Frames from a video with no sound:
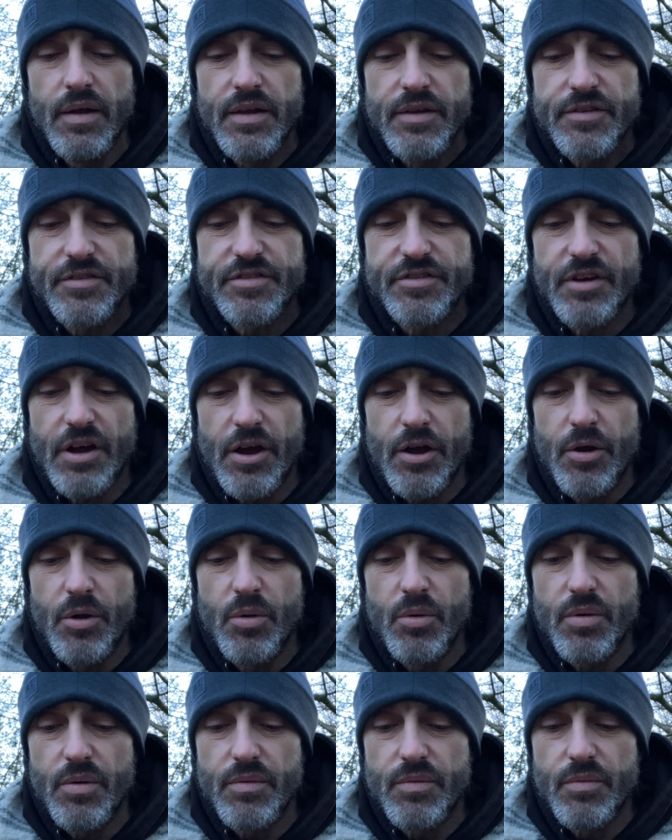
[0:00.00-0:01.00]

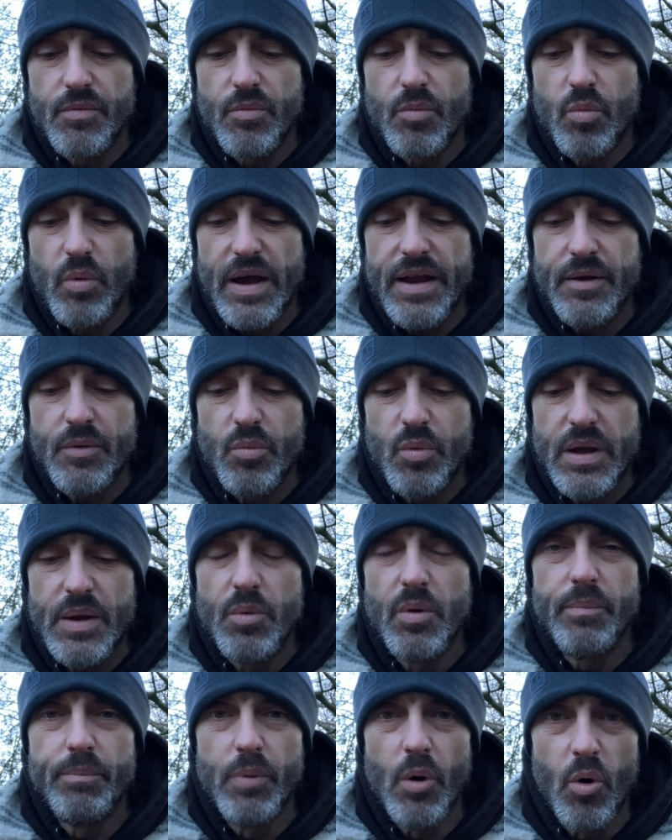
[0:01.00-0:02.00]
So when we
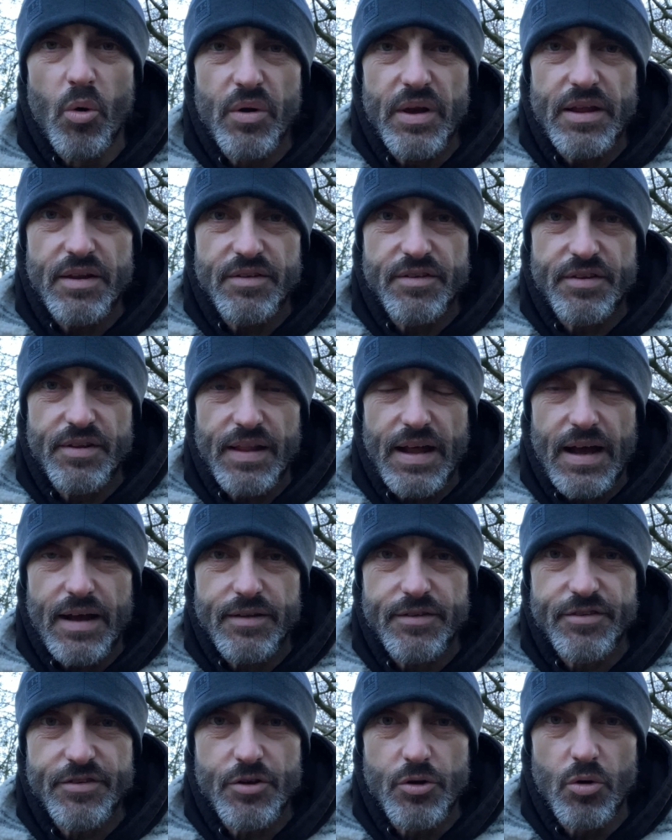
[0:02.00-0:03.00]
were born into
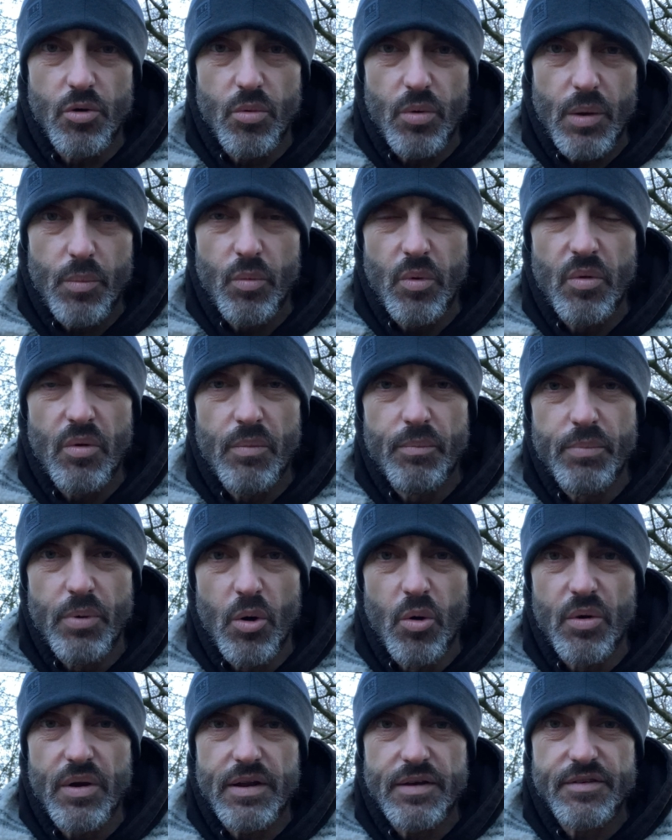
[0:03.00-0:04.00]
that school, when we were
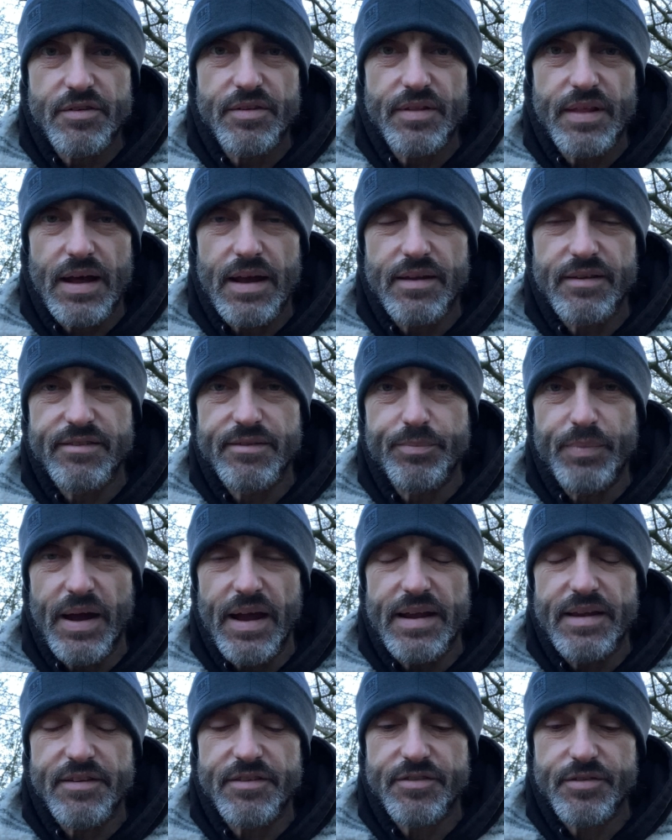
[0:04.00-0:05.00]
born into that
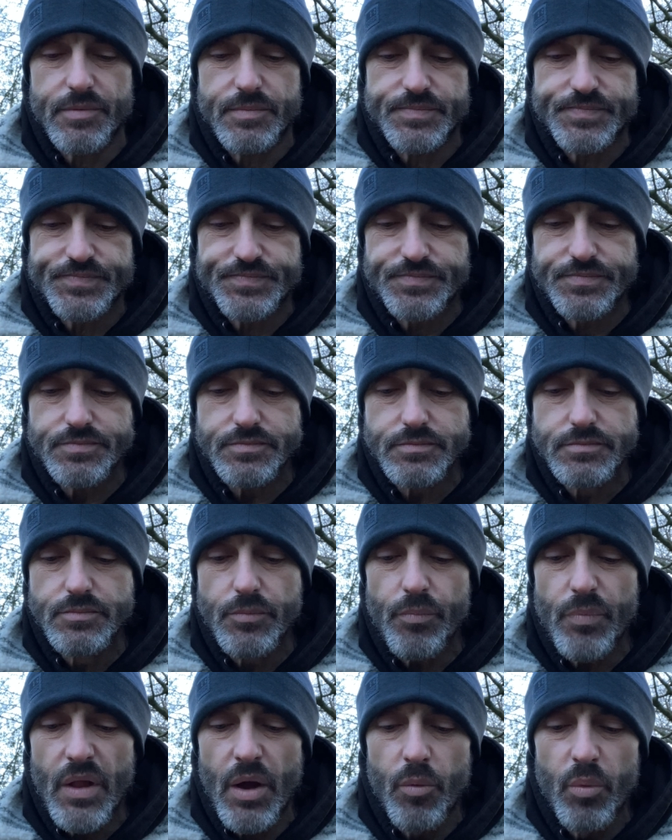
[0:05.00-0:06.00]
space,
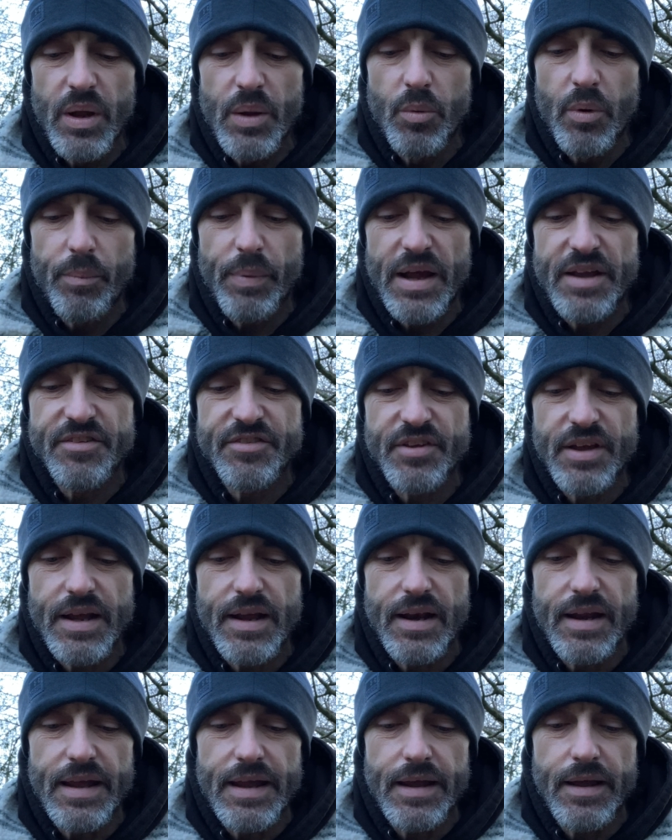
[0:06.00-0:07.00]
we were
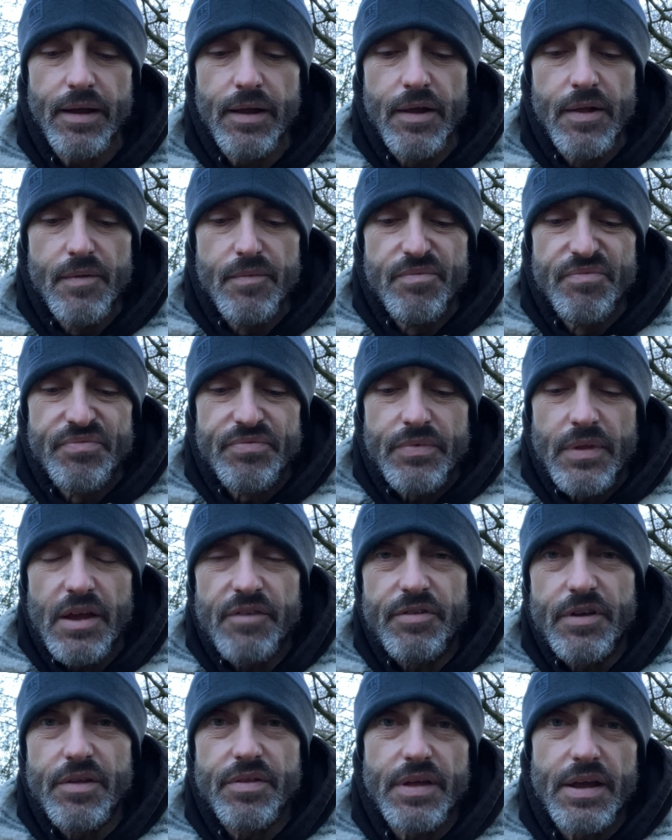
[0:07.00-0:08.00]
basically,
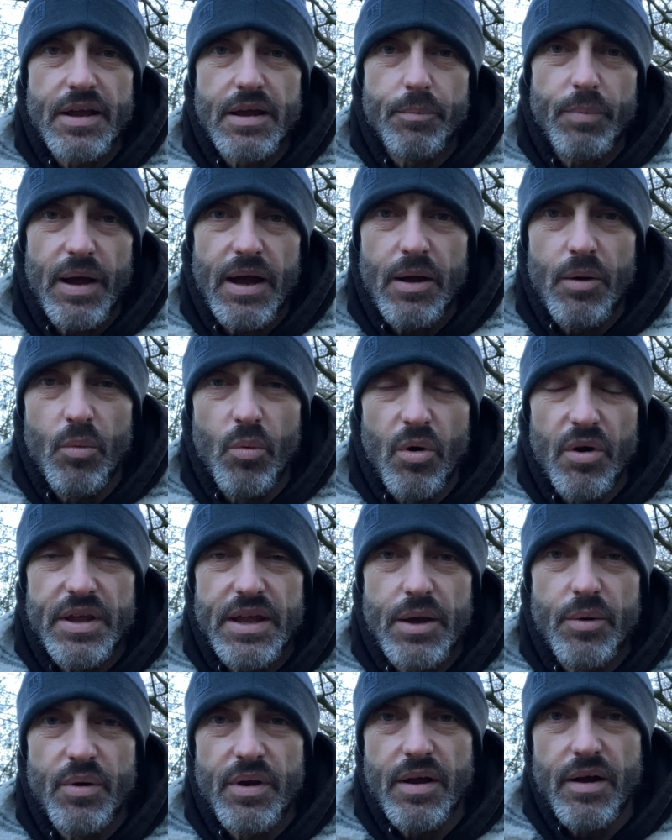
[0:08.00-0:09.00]
if you think about what
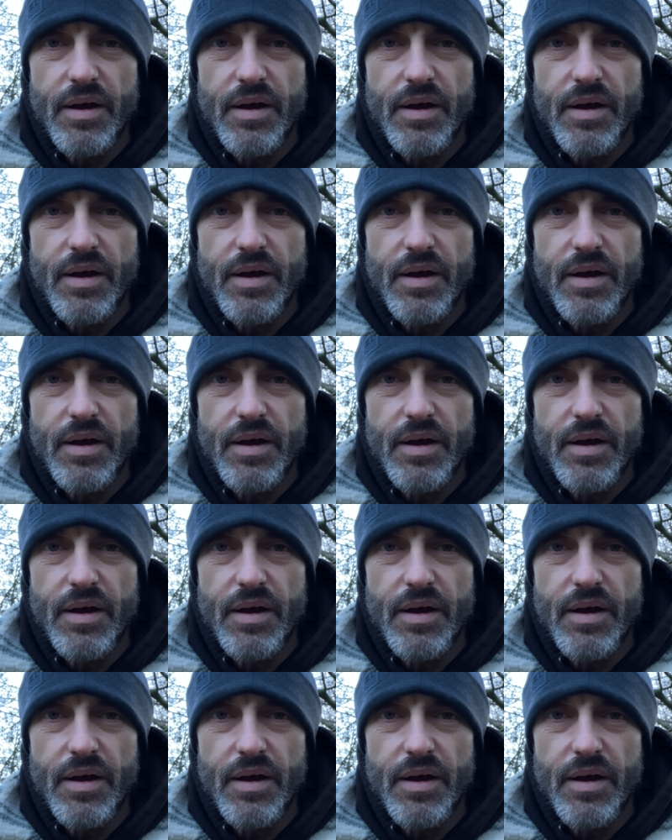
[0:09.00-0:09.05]
you and